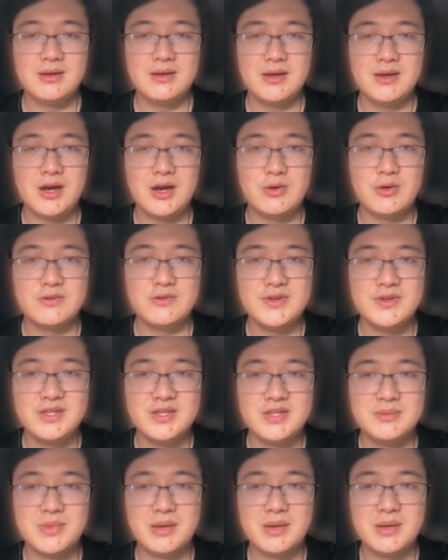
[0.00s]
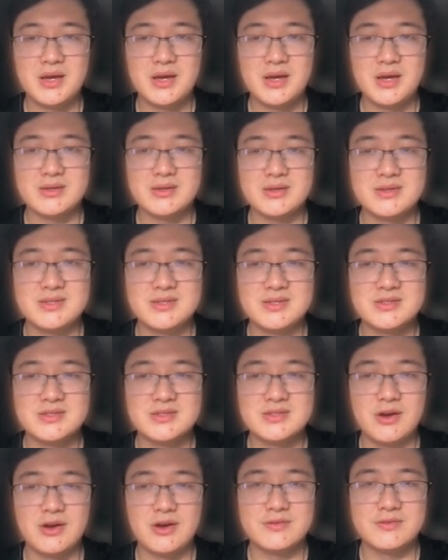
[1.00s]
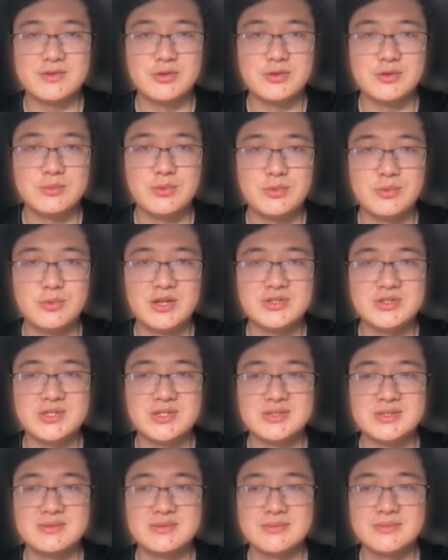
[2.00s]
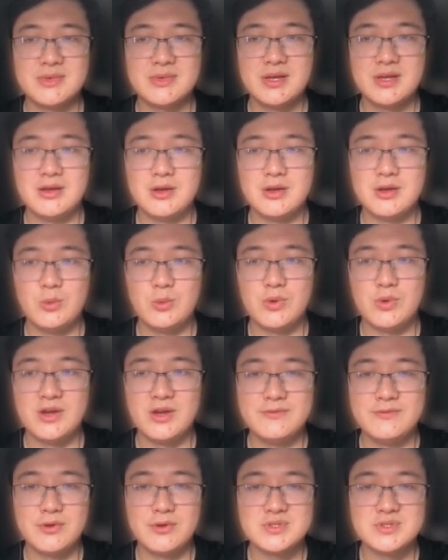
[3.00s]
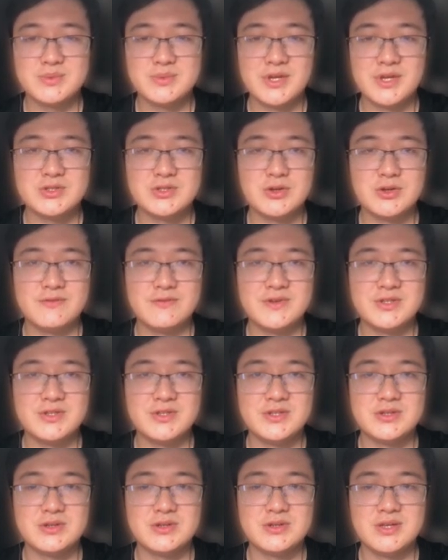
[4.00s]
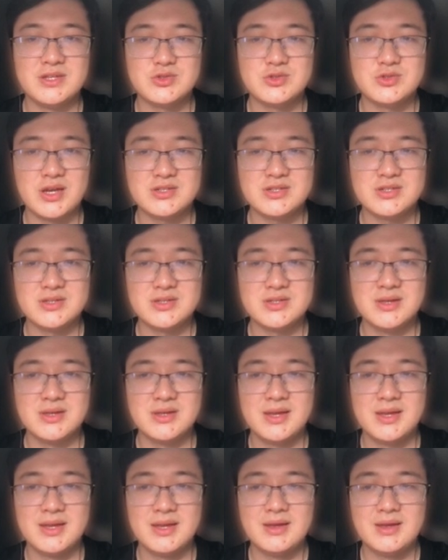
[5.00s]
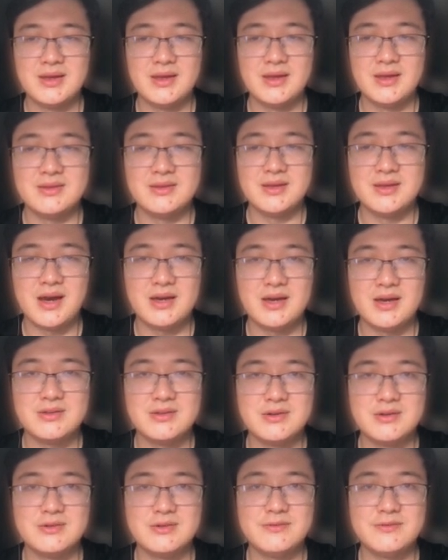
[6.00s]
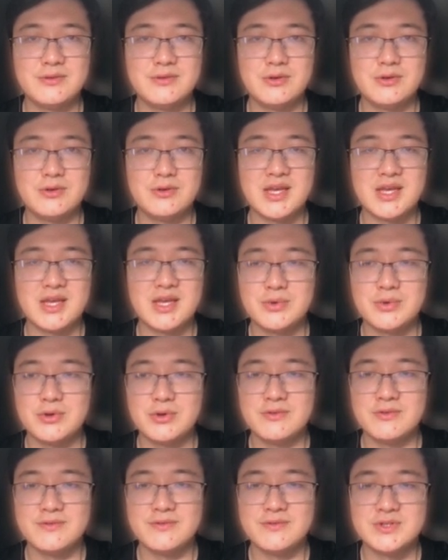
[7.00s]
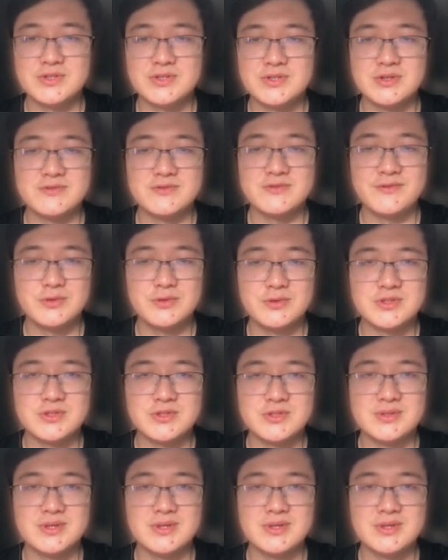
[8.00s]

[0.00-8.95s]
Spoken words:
Our VD member consists of two branches, one for spatial feature extraction and the other for temporal feature fusion.